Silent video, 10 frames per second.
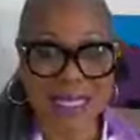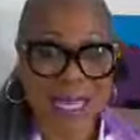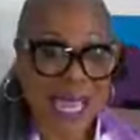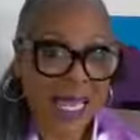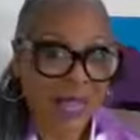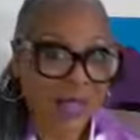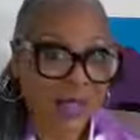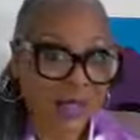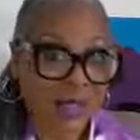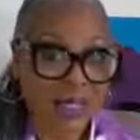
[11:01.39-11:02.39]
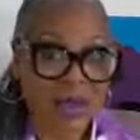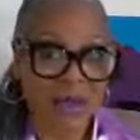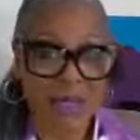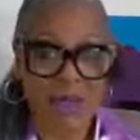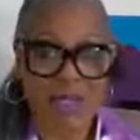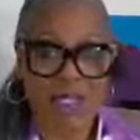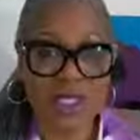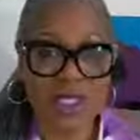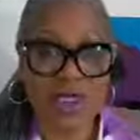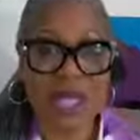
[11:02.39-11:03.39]
And you get to be the one to
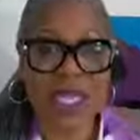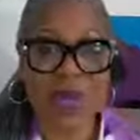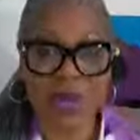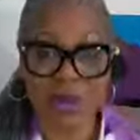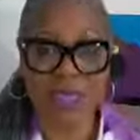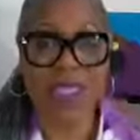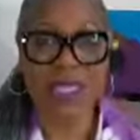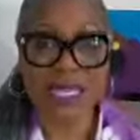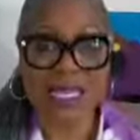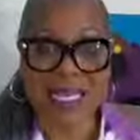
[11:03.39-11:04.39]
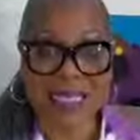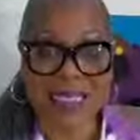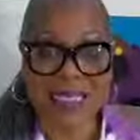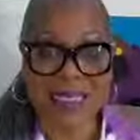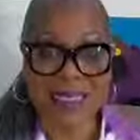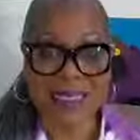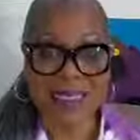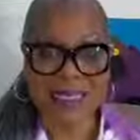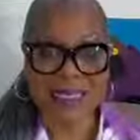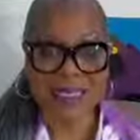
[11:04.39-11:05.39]
do that important thing.
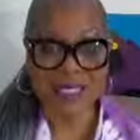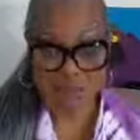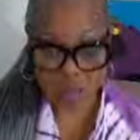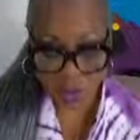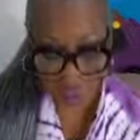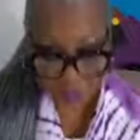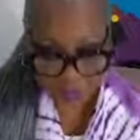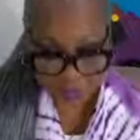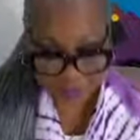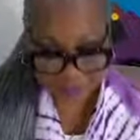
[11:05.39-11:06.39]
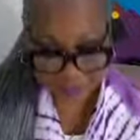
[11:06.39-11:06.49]
So what is that?